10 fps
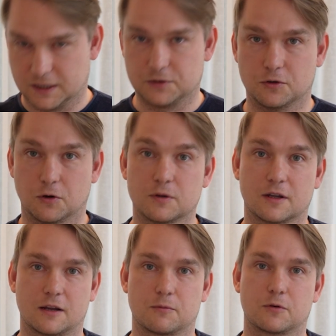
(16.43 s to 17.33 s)
And you know
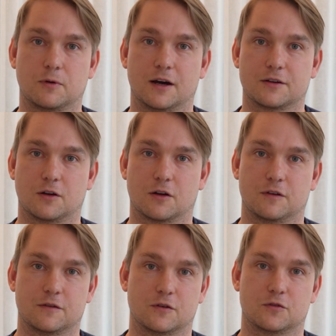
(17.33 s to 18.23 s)
that requires a lot of
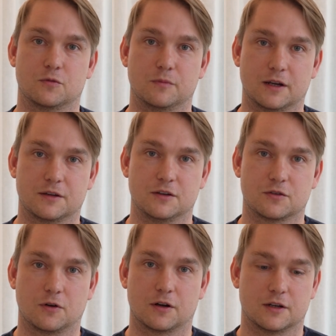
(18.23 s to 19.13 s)
effort to make these
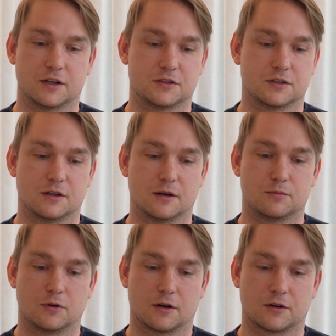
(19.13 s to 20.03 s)
cutting-edge
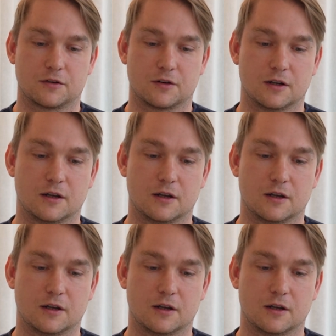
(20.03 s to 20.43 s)
products.